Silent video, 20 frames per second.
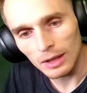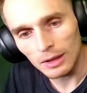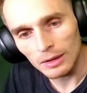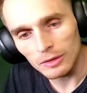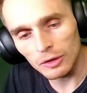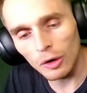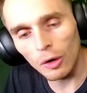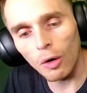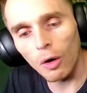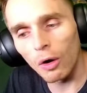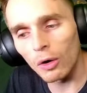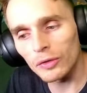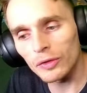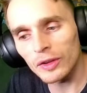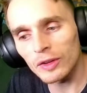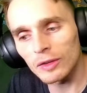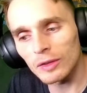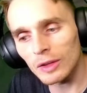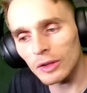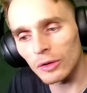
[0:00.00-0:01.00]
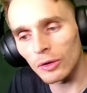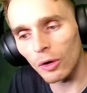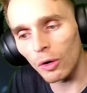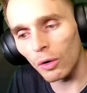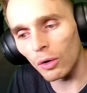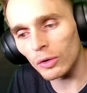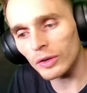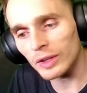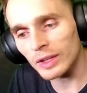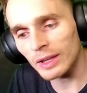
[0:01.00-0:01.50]
Your ult gives
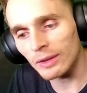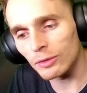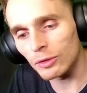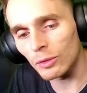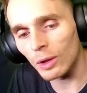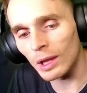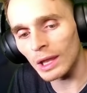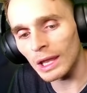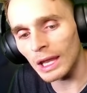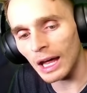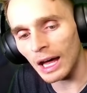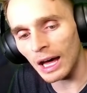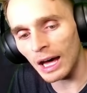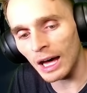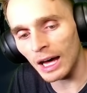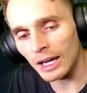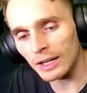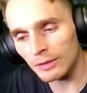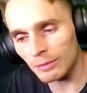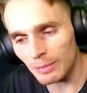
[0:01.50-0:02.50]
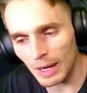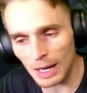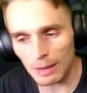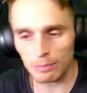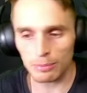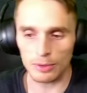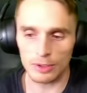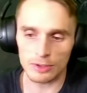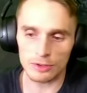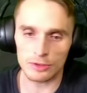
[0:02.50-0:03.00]
you a lot of map
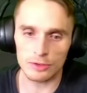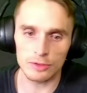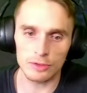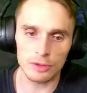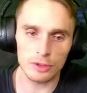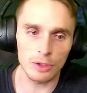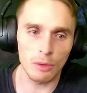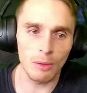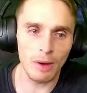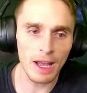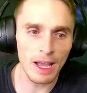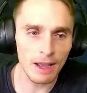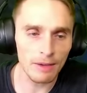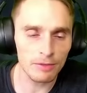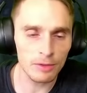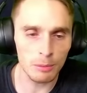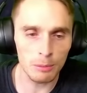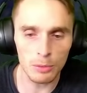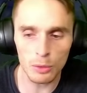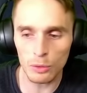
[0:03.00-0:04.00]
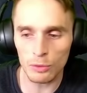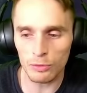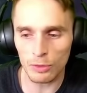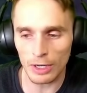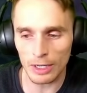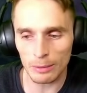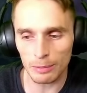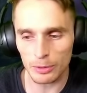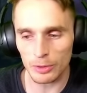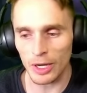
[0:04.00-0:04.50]
pressure, so you don't have to move right
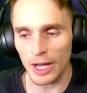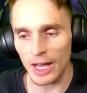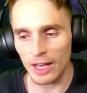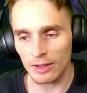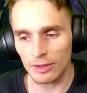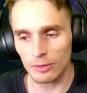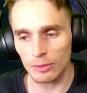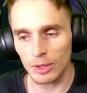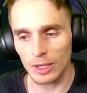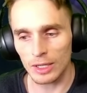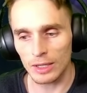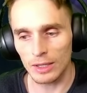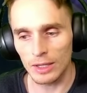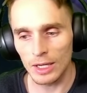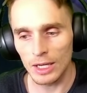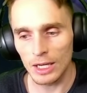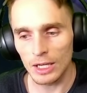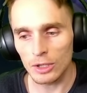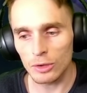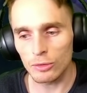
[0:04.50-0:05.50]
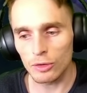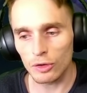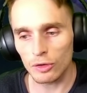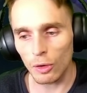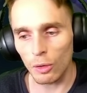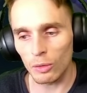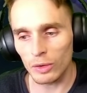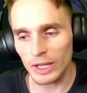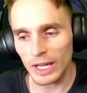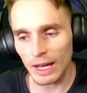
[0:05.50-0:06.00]
up her ass, right? You just
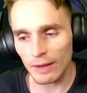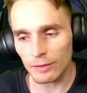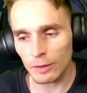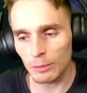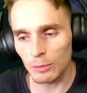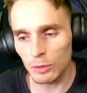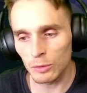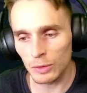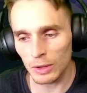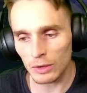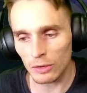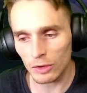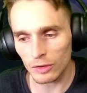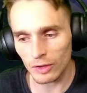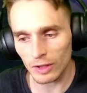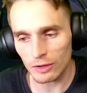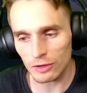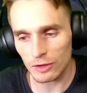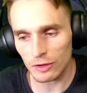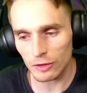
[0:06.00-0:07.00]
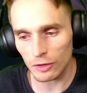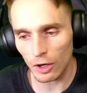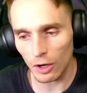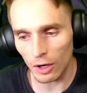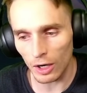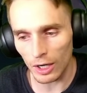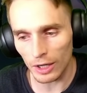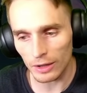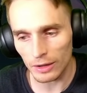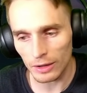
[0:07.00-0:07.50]
only have to move when it looks like she's
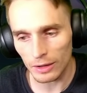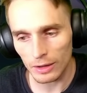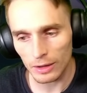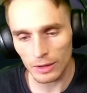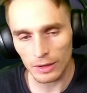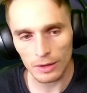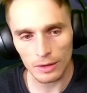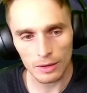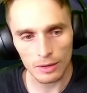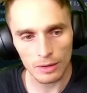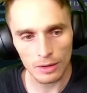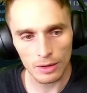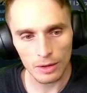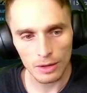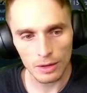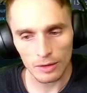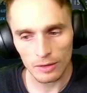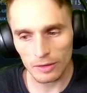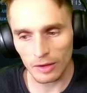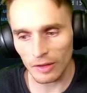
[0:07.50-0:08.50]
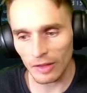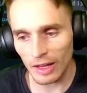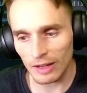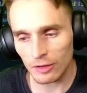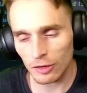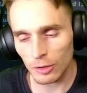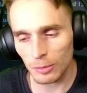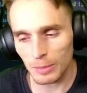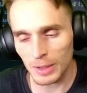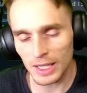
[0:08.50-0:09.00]
caught. So
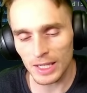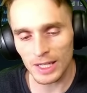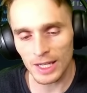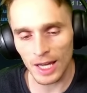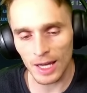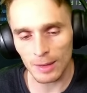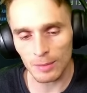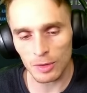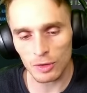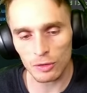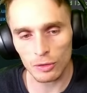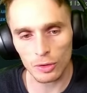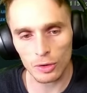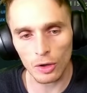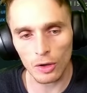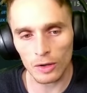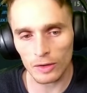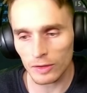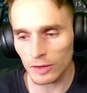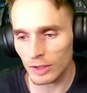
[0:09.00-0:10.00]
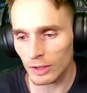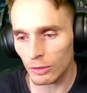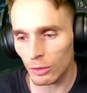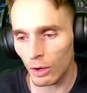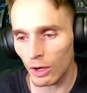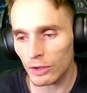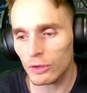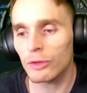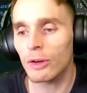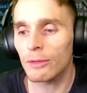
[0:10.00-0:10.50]
that's your mini game, is you're constantly
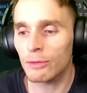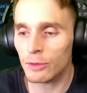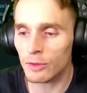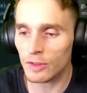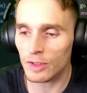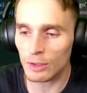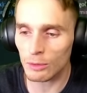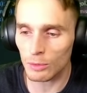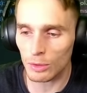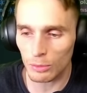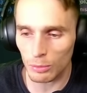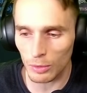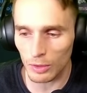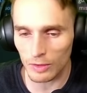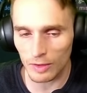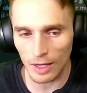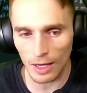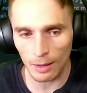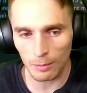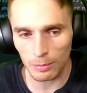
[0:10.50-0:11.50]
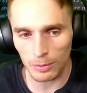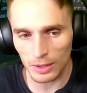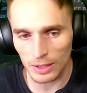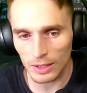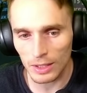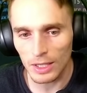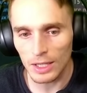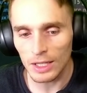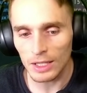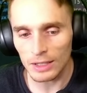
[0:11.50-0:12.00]
cross-referencing with what's happening.
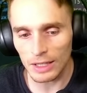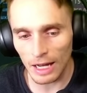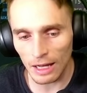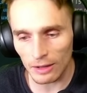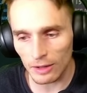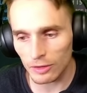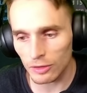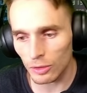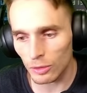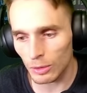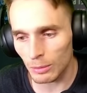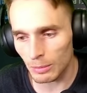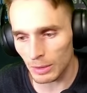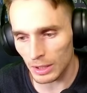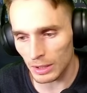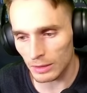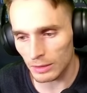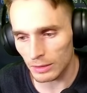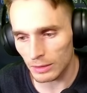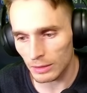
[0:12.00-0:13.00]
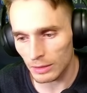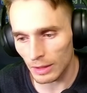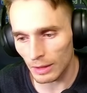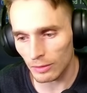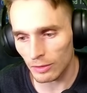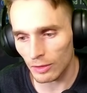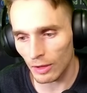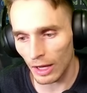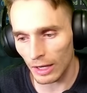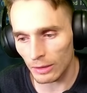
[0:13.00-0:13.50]
Now let's go to mid. Yeah,
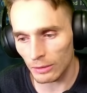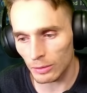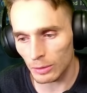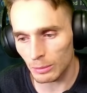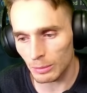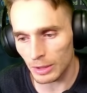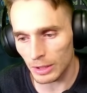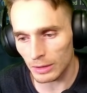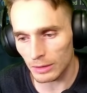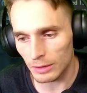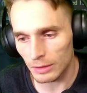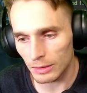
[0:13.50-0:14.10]
slide over to mid.